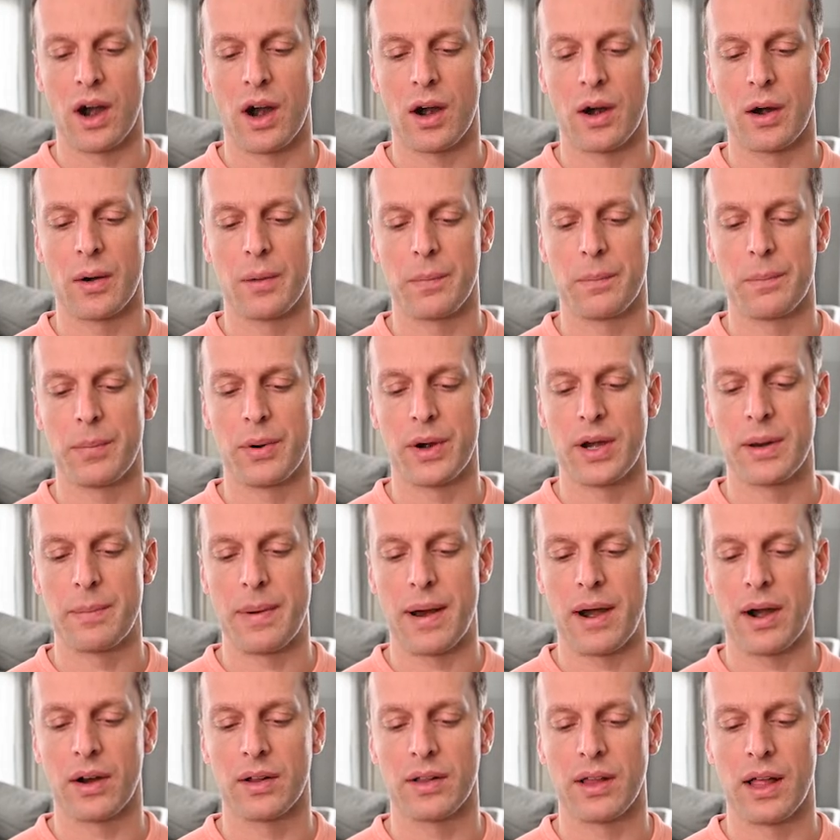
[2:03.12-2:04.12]
are pretty
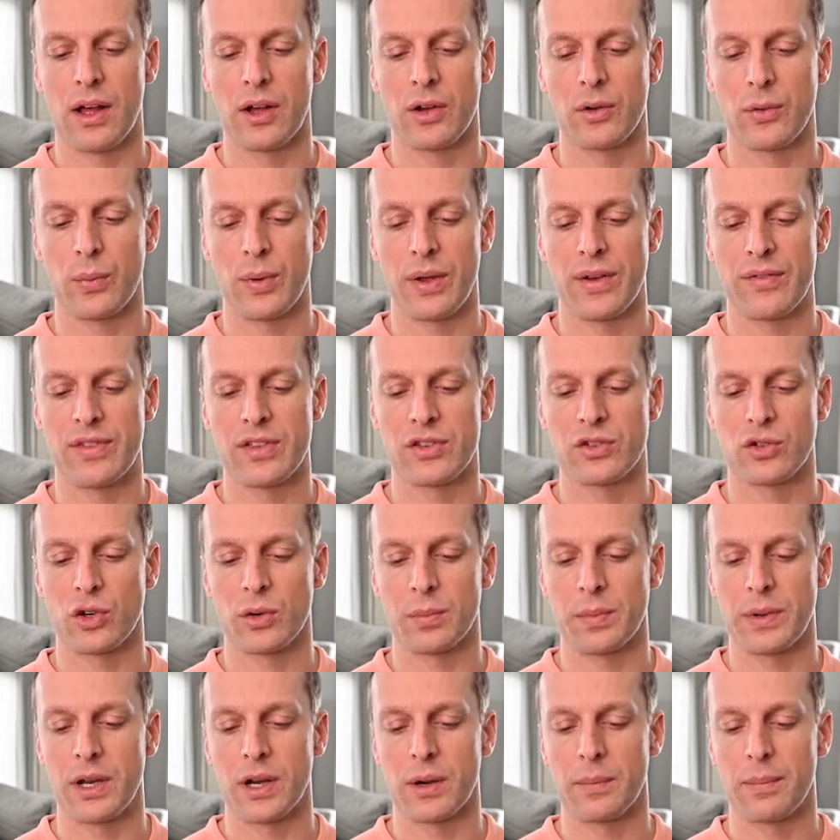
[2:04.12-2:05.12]
parallel. We have this
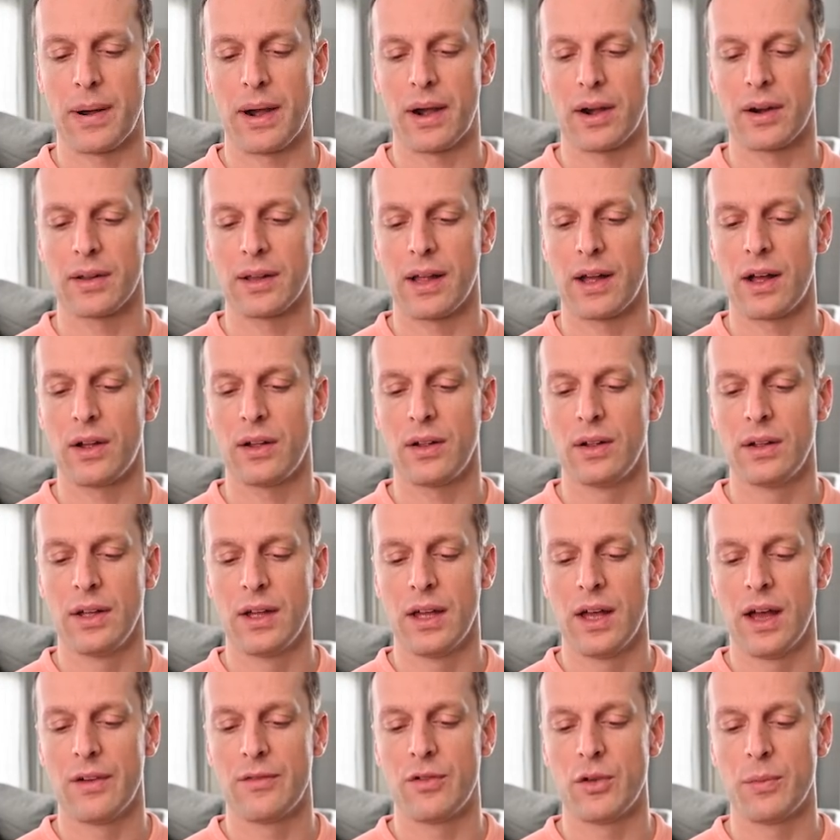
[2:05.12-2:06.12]
group here parallel,
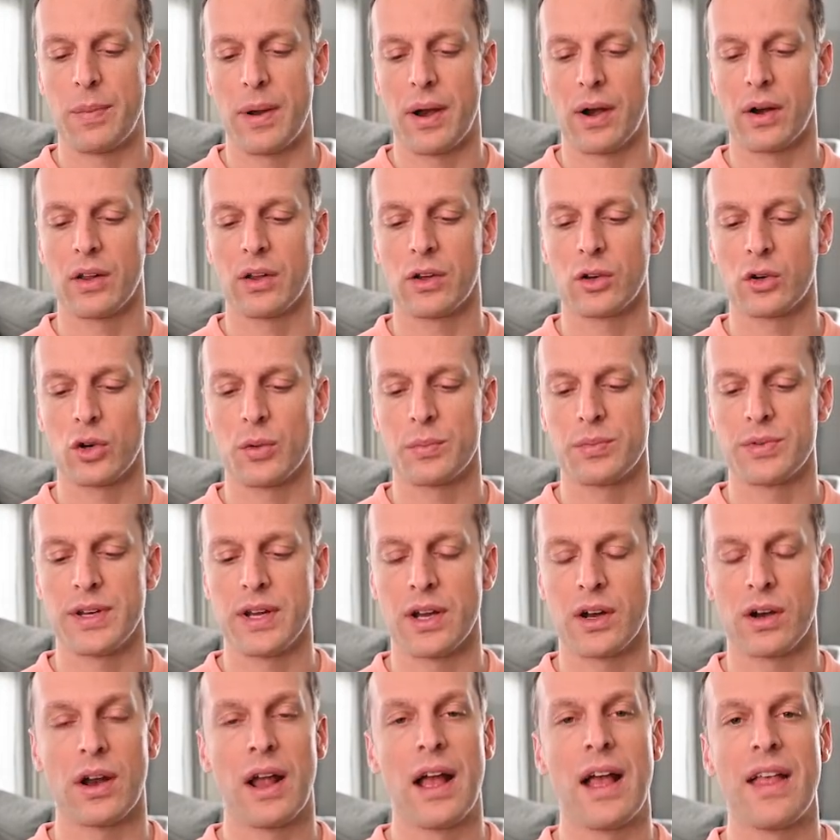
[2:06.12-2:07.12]
a few parallel groups
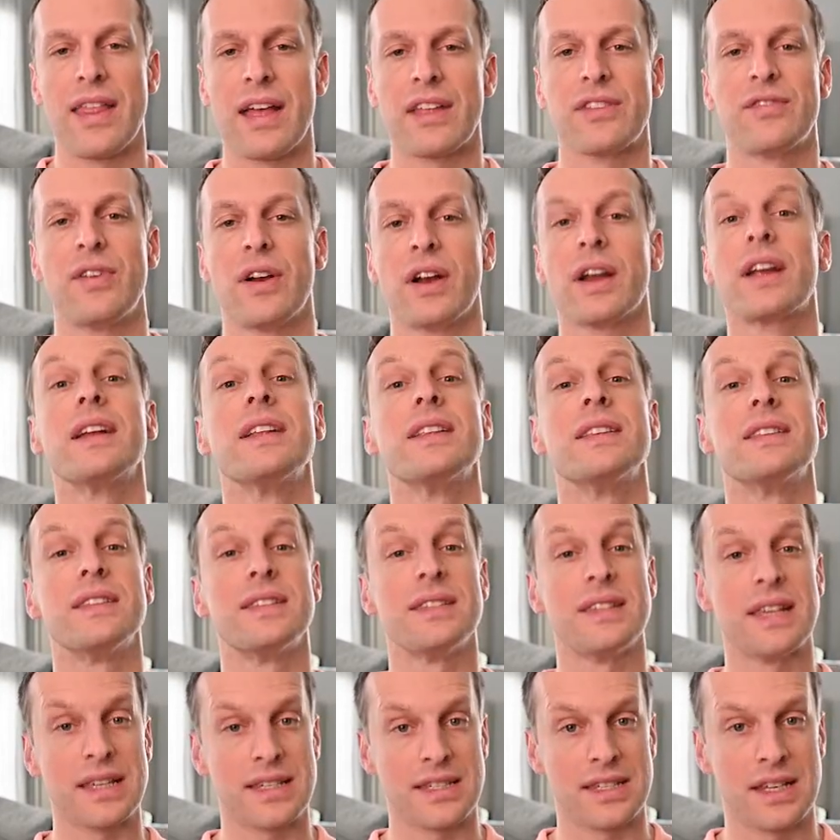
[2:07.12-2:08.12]
here. That's very
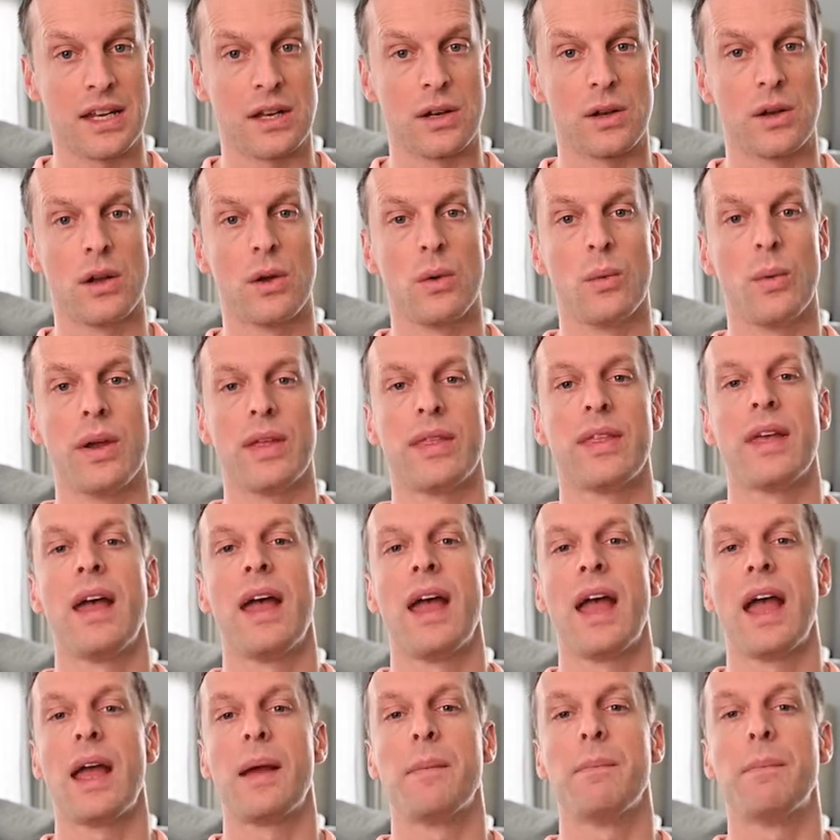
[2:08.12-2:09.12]
consistent with
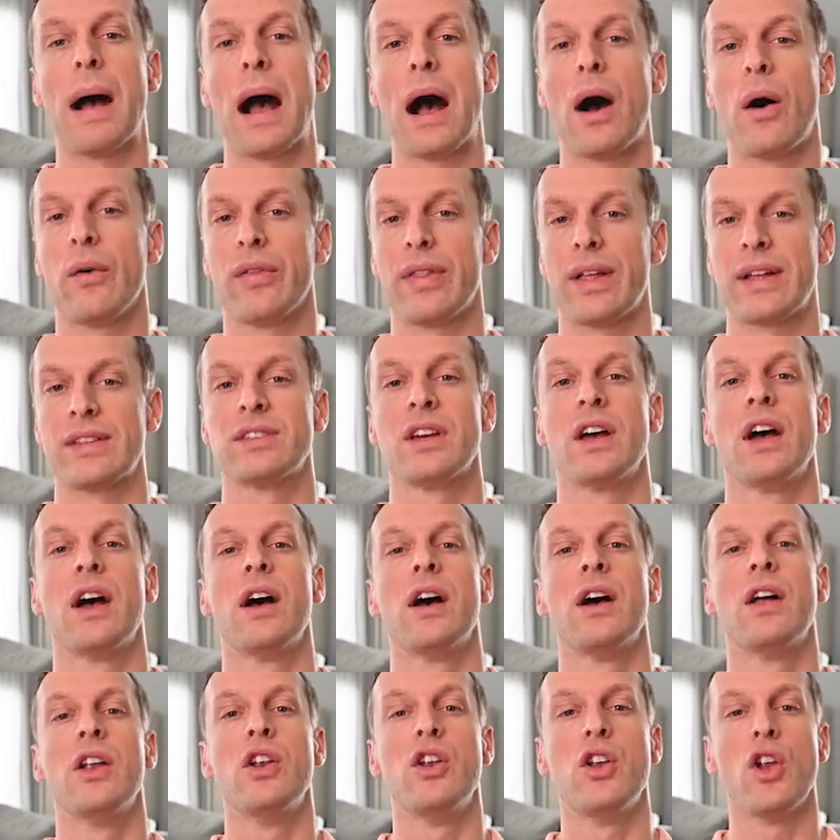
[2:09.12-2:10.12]
a bowel that's
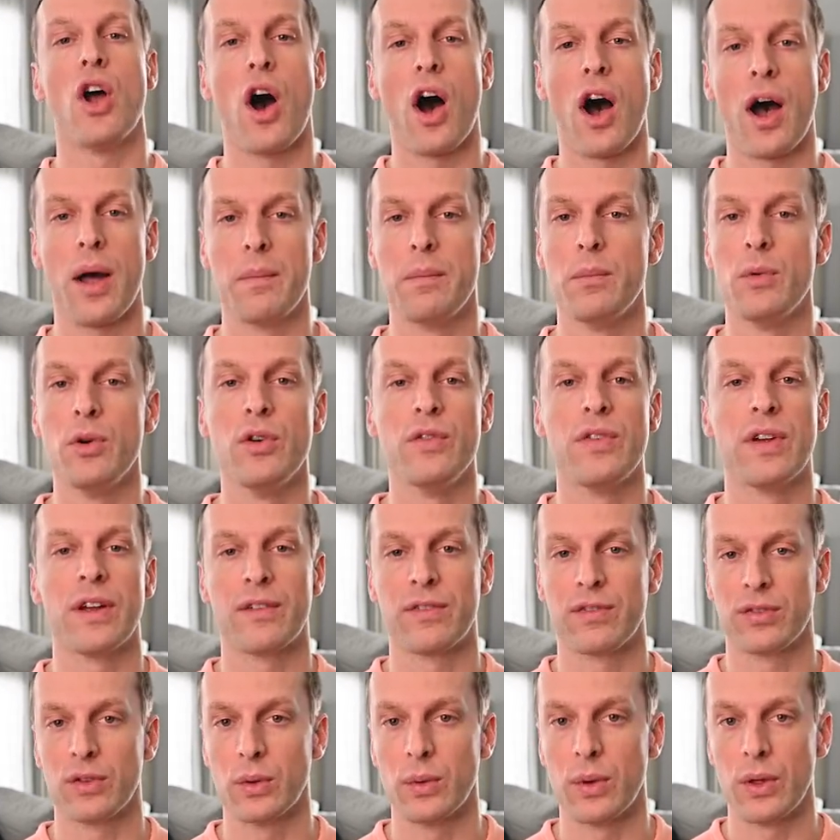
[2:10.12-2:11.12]
not moving
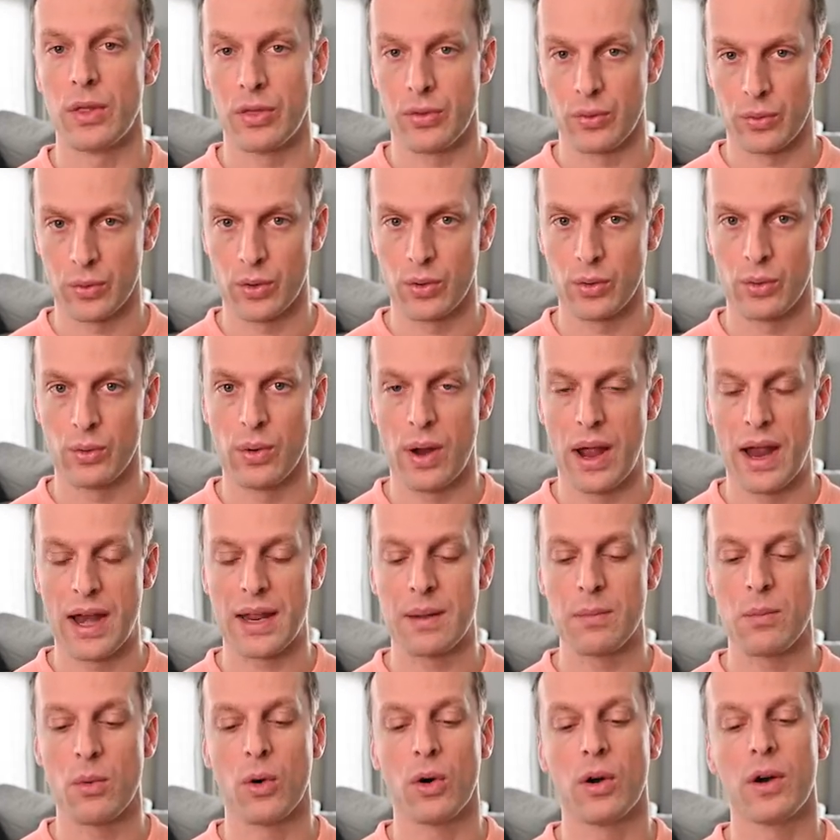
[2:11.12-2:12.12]
fluid through
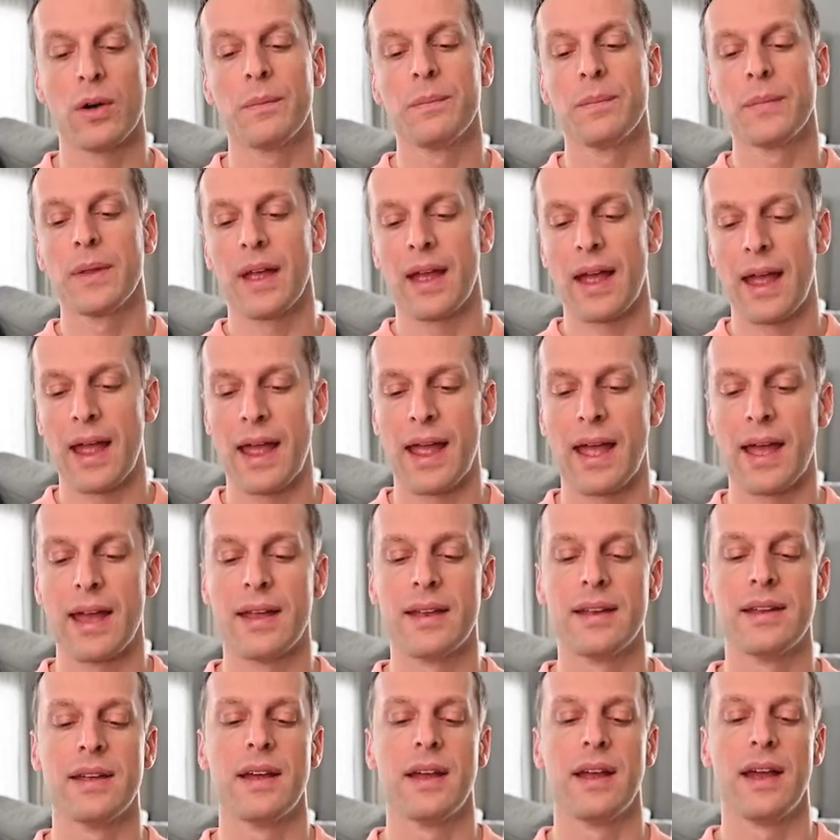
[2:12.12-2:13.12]
anymore
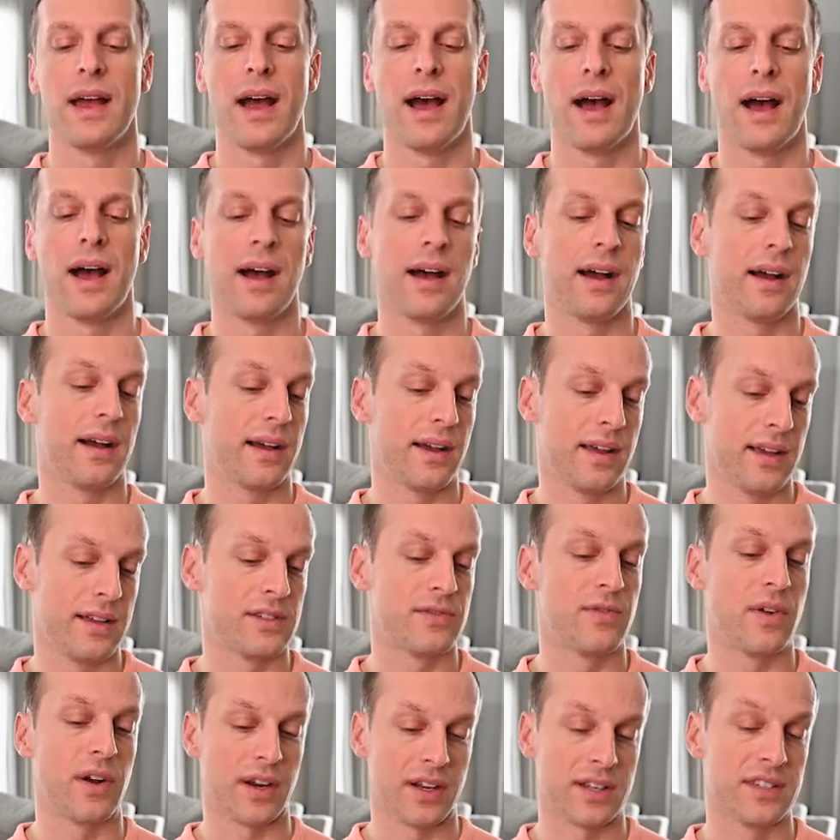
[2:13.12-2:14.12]
and uh,
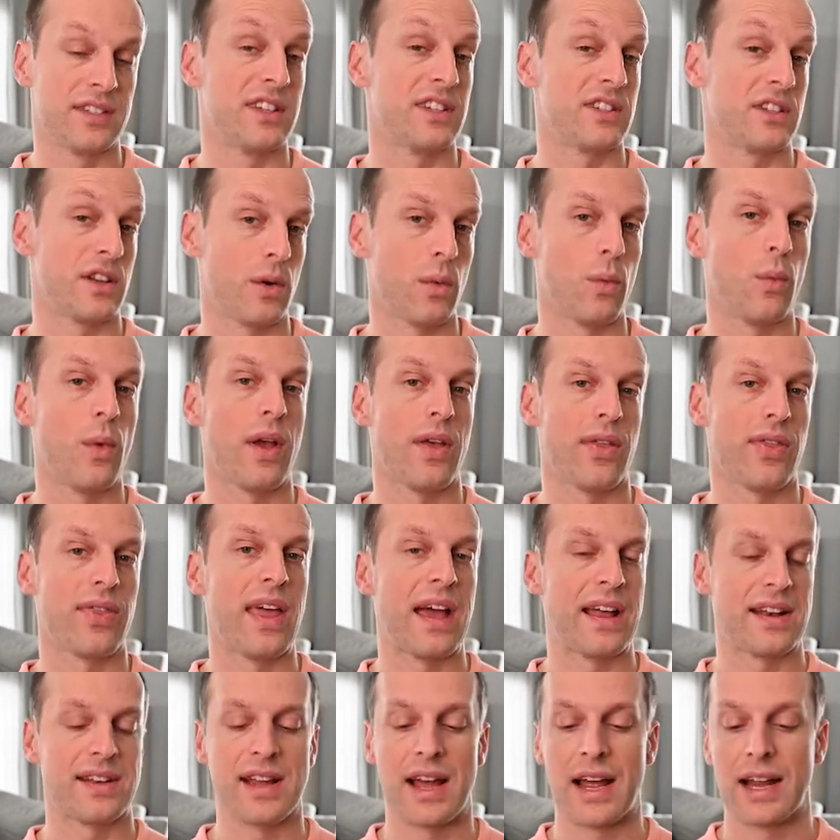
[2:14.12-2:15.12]
is very consistent with
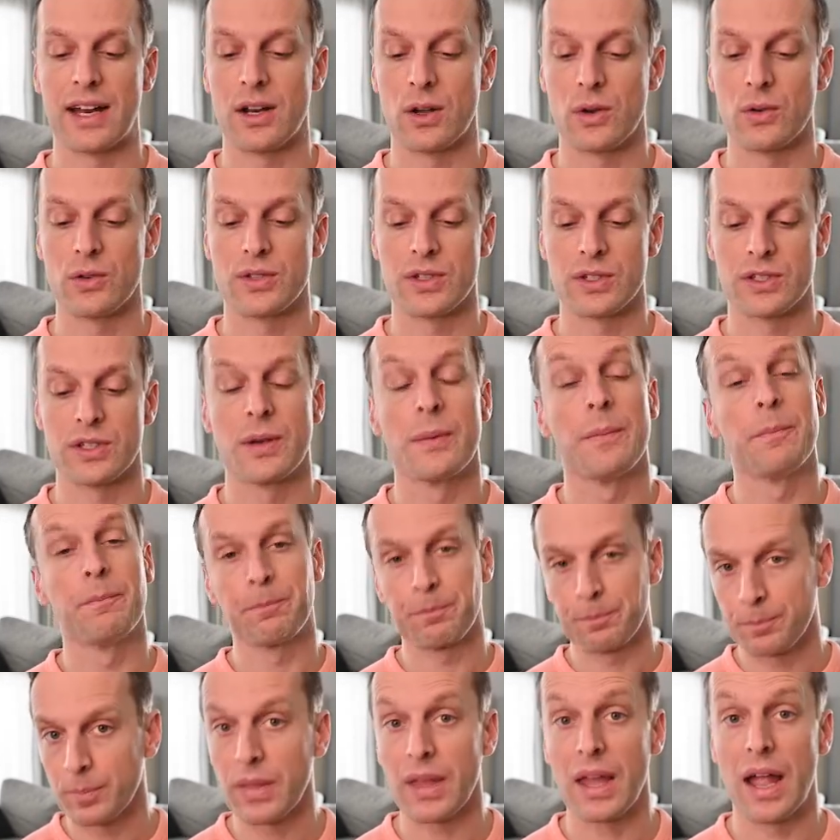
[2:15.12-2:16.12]
that diagnosis
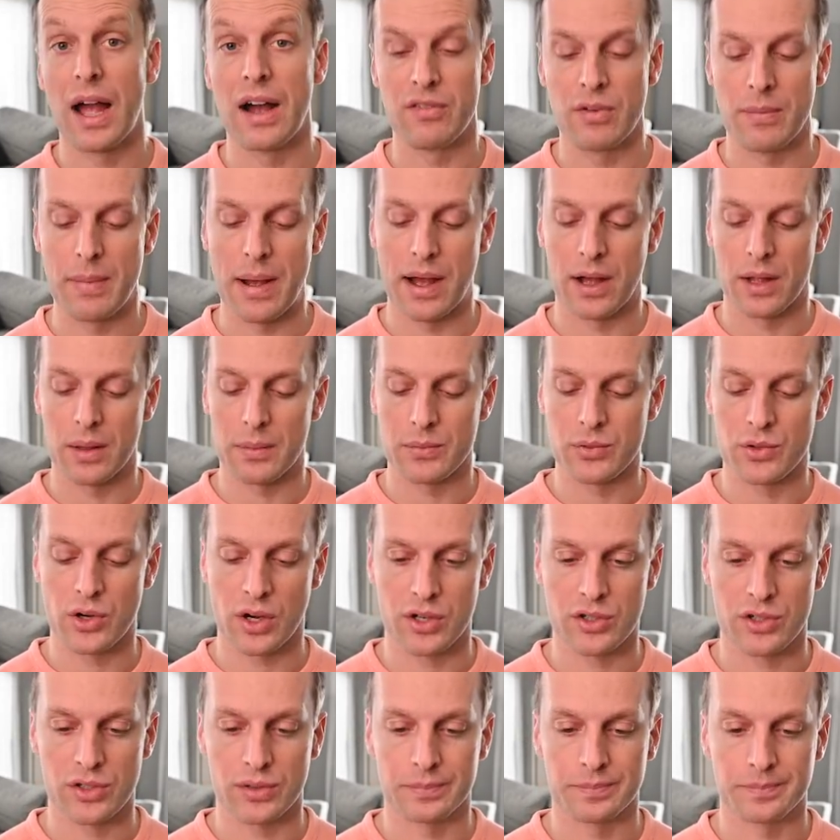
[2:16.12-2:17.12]
of a bowel
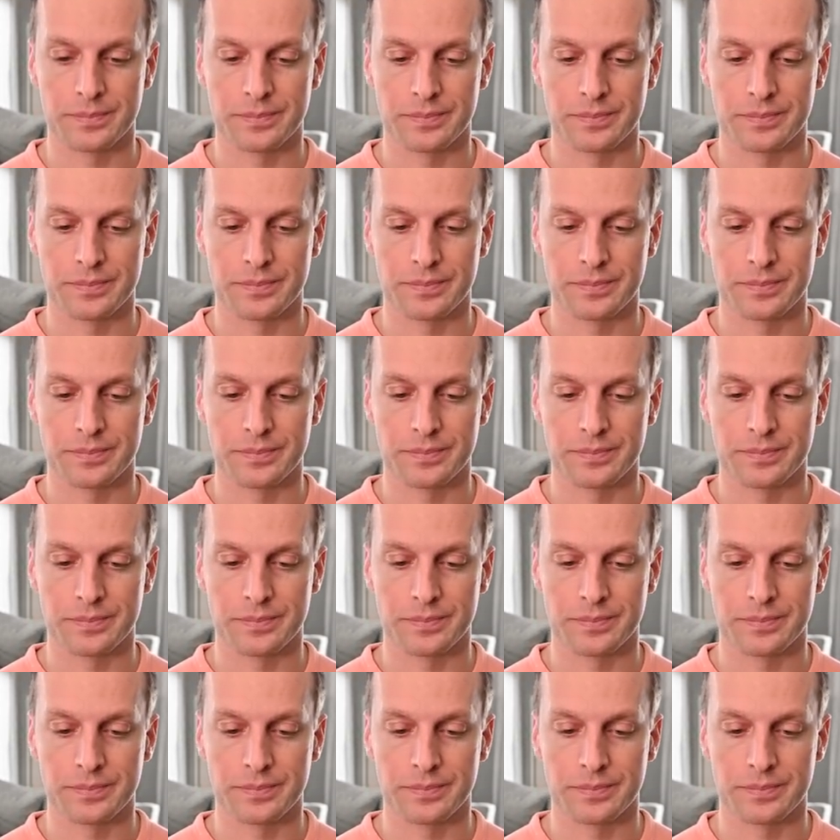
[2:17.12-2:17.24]
obstruction.